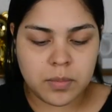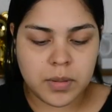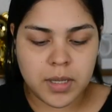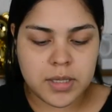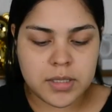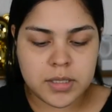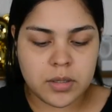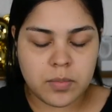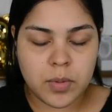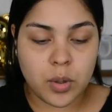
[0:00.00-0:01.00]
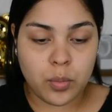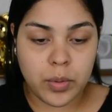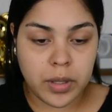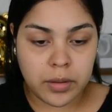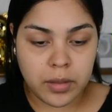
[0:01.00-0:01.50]
apply some
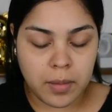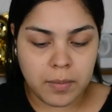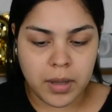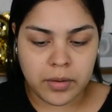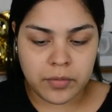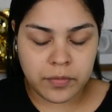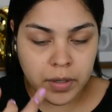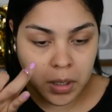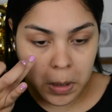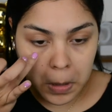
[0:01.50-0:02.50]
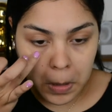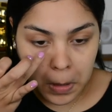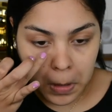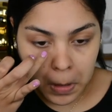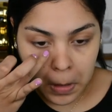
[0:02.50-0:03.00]
with my finger.